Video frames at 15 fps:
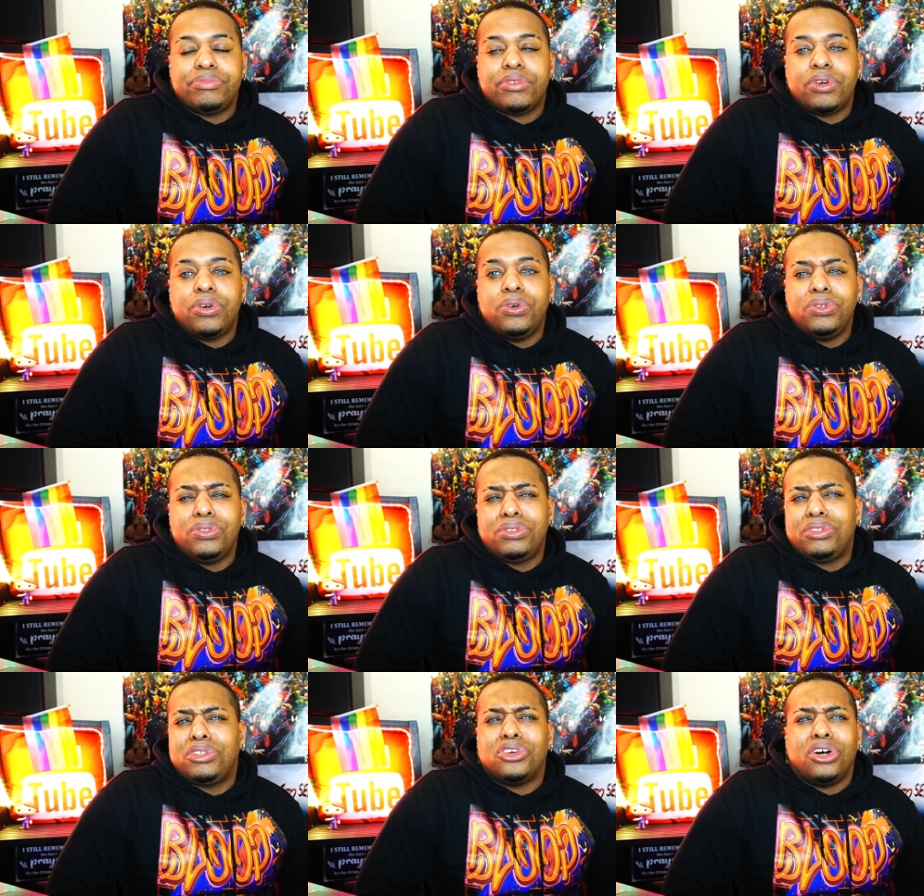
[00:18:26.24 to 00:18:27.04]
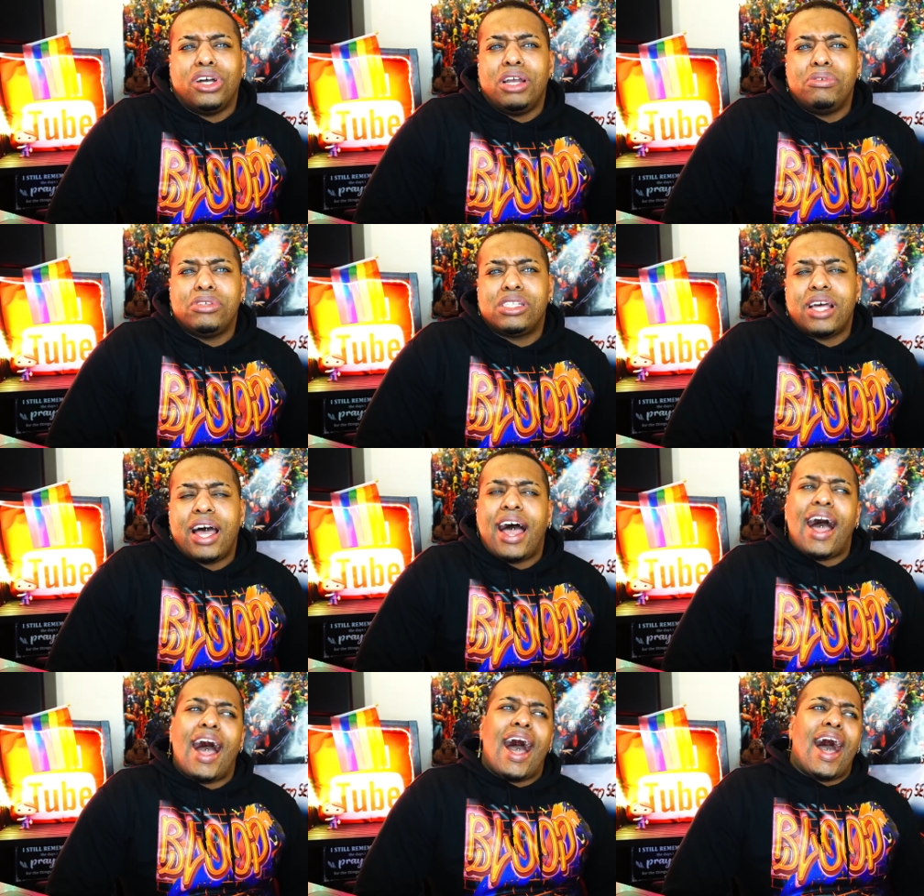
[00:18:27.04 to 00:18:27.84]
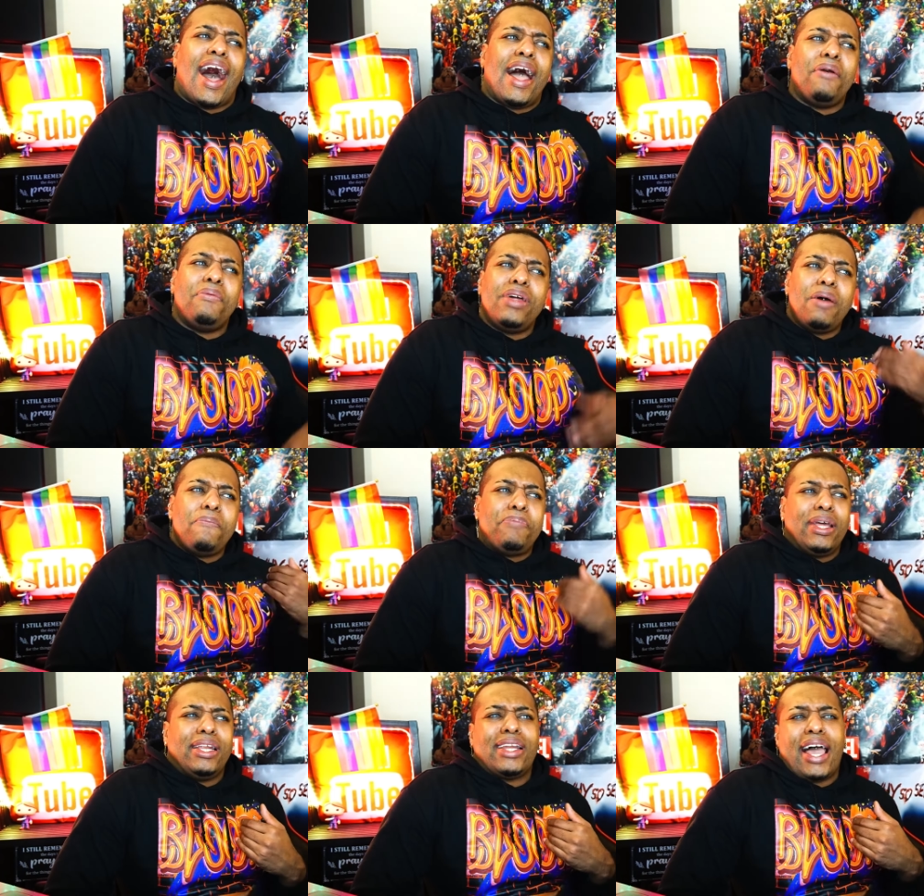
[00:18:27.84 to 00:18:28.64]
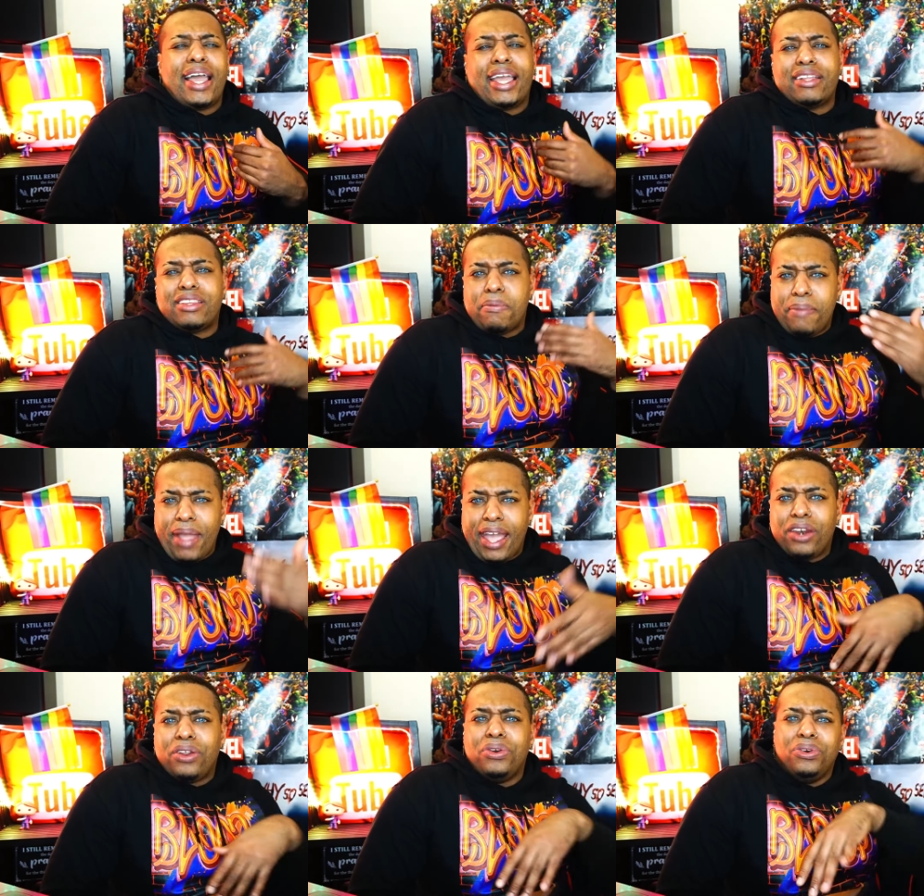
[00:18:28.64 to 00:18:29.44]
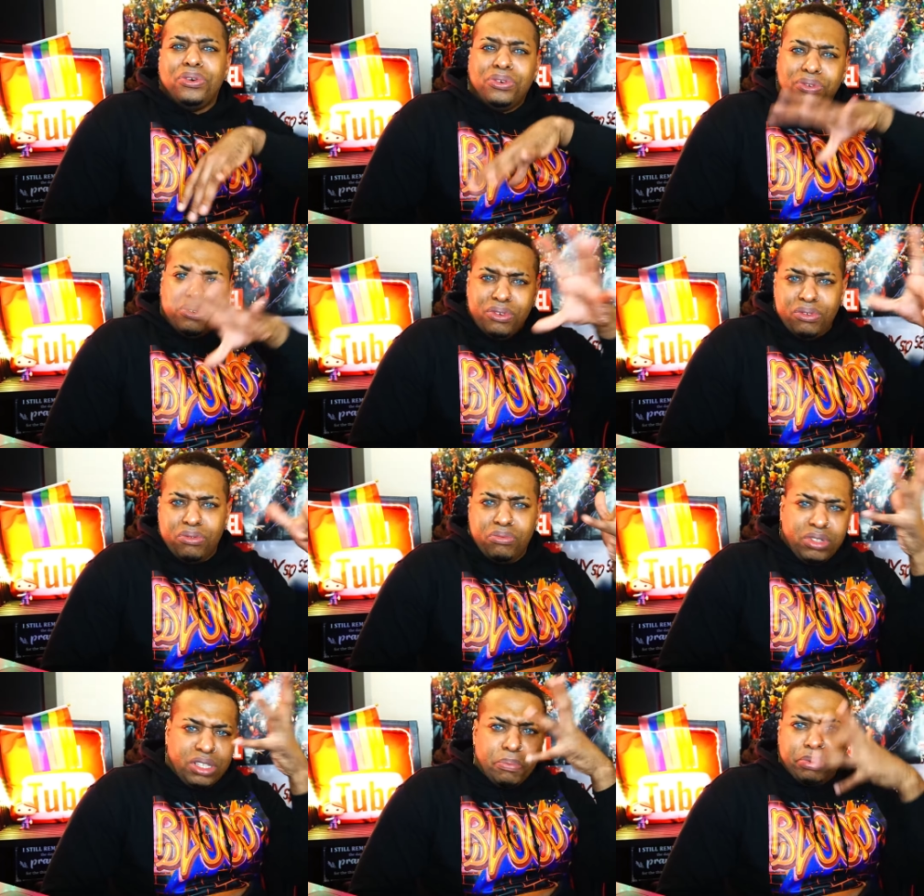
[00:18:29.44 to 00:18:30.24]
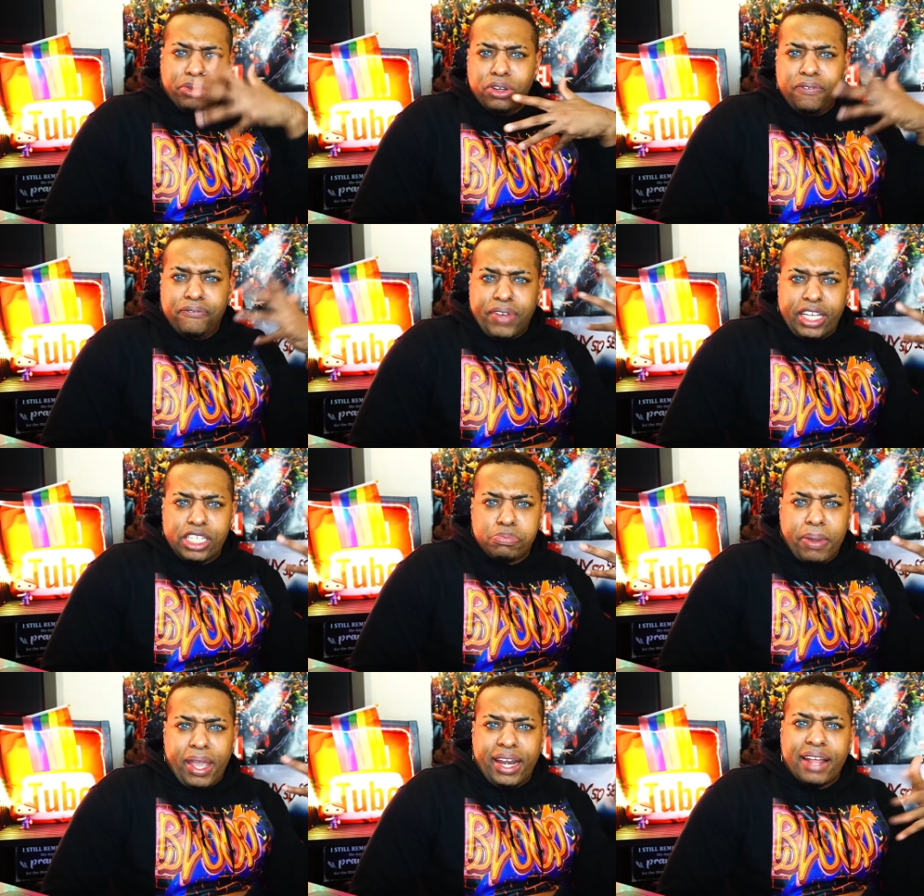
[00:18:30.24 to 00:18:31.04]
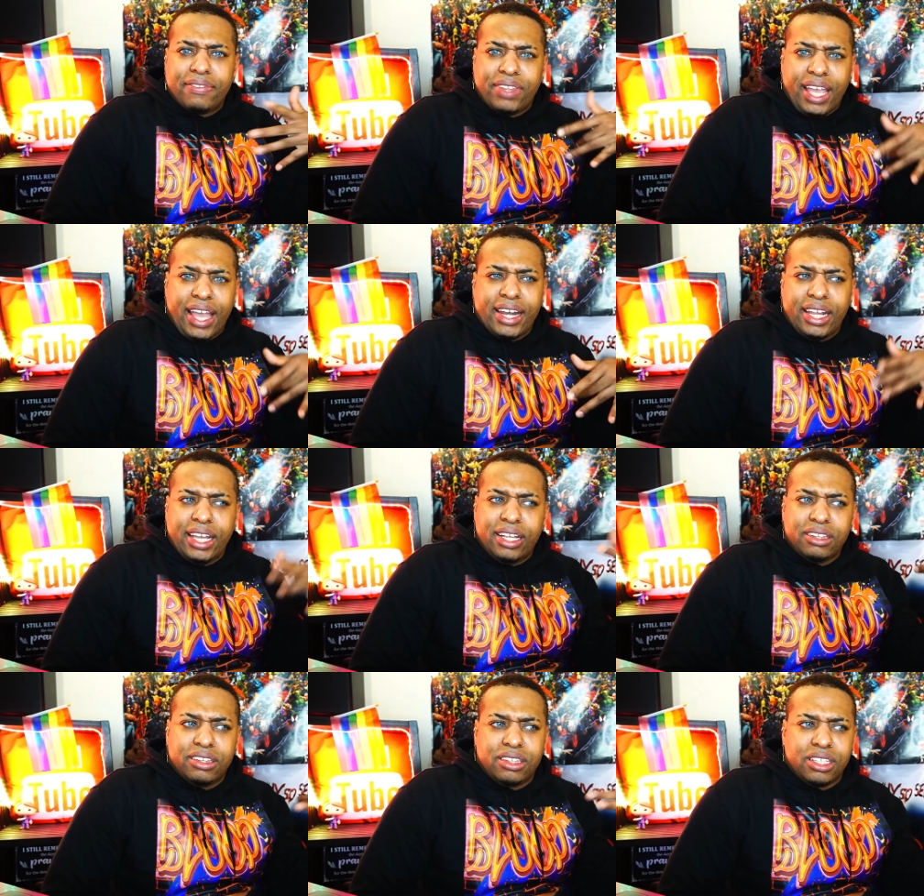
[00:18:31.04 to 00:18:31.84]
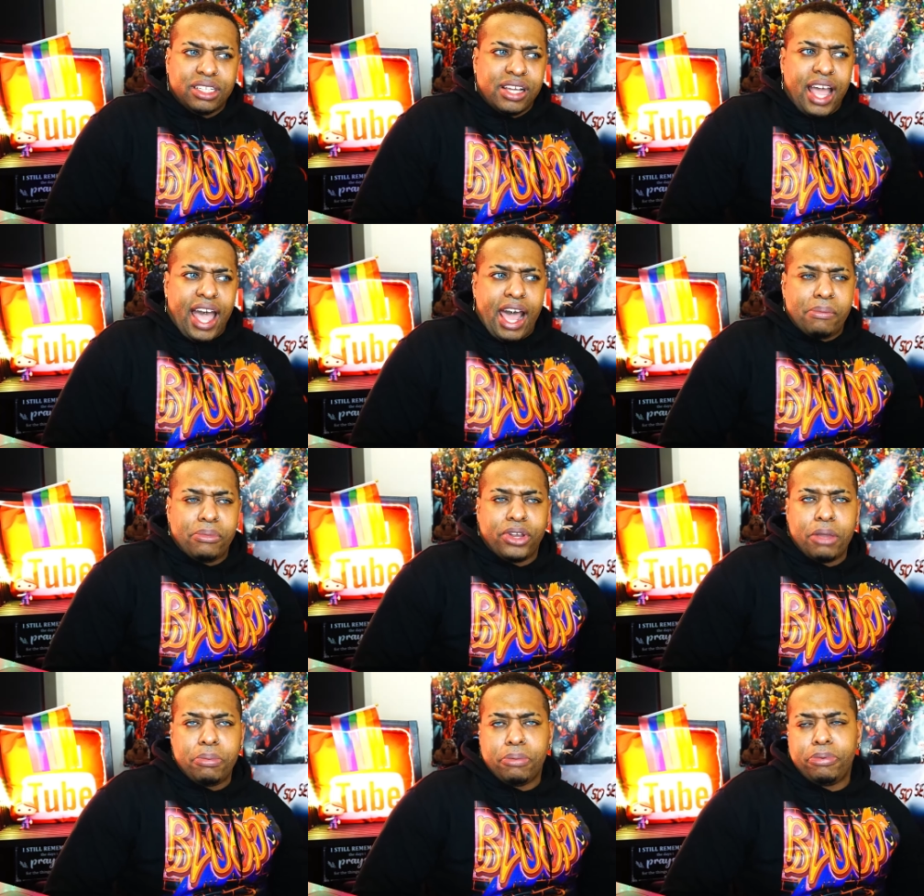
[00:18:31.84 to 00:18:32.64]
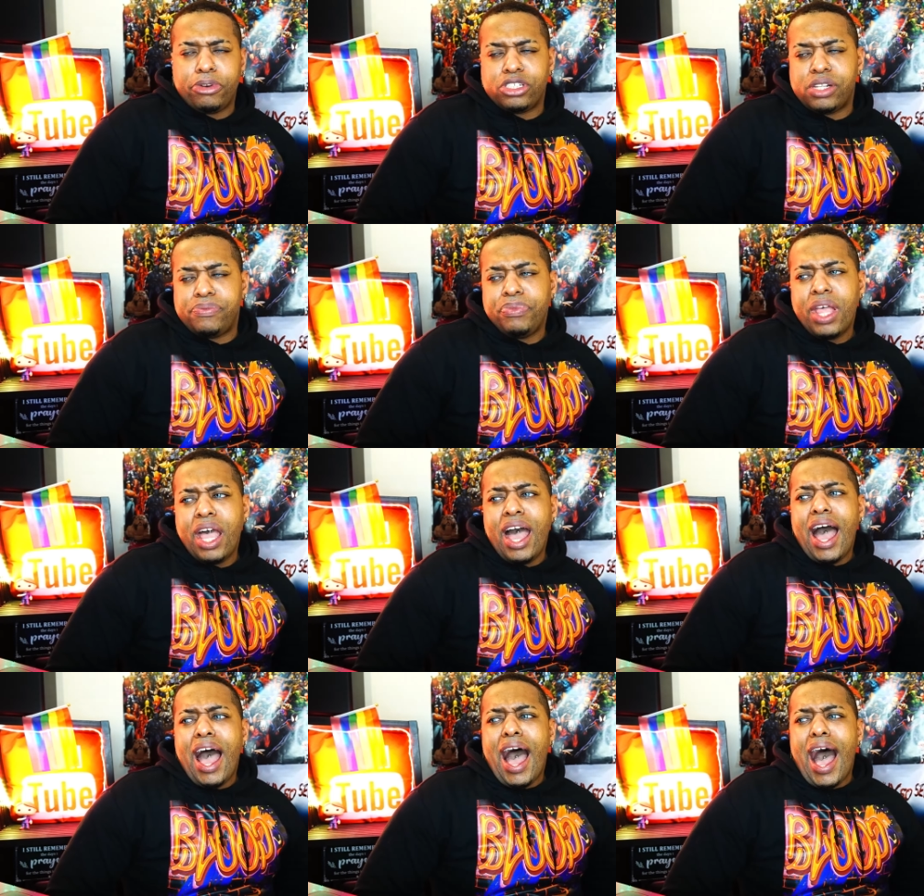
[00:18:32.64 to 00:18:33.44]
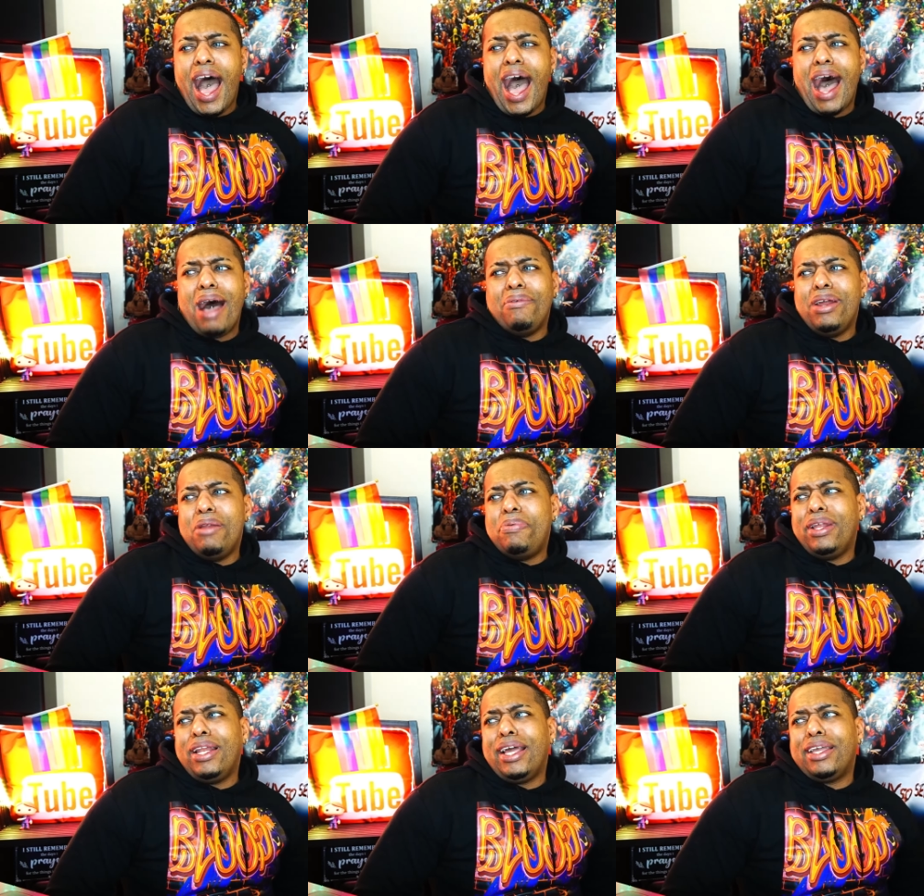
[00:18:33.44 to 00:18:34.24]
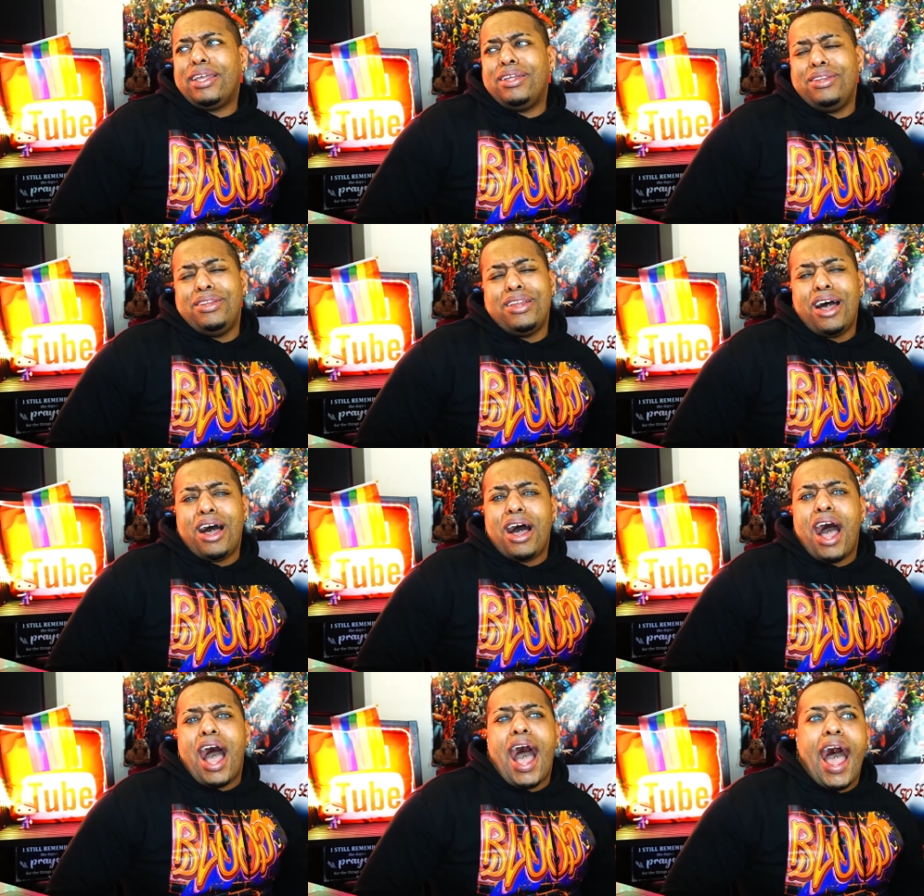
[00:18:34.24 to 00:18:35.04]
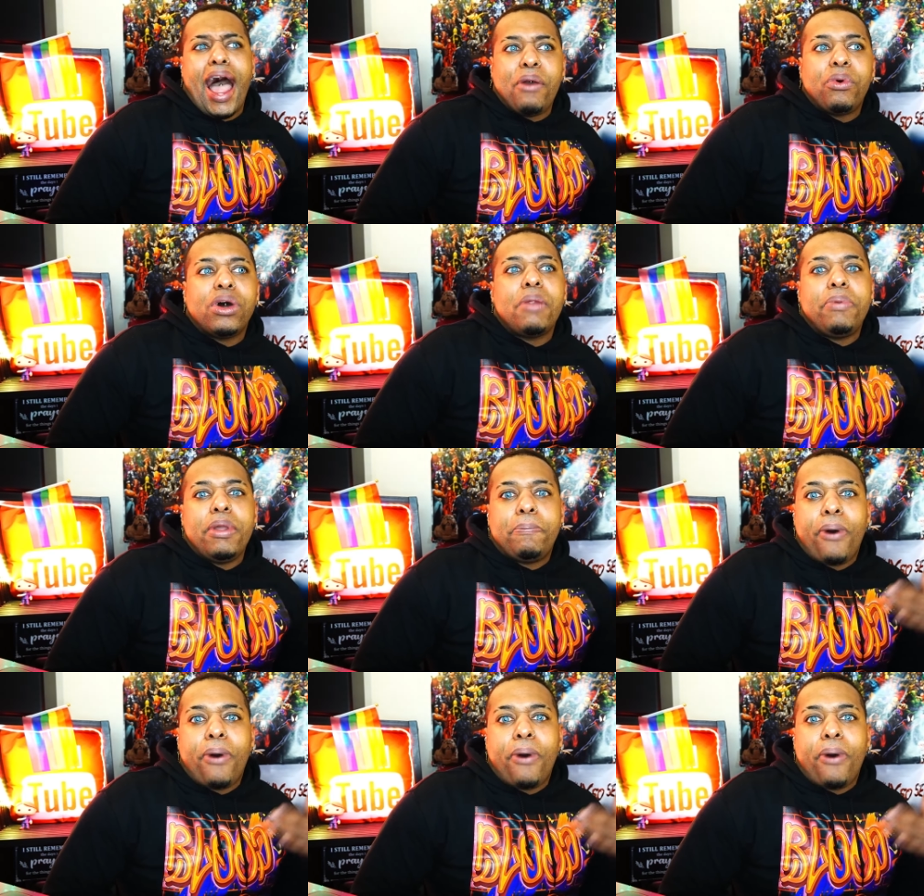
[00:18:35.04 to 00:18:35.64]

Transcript: who thought it was, I would have been like the man who, with the blue face paint at the ending, the animal keeper person, I would have been like, no, I want to be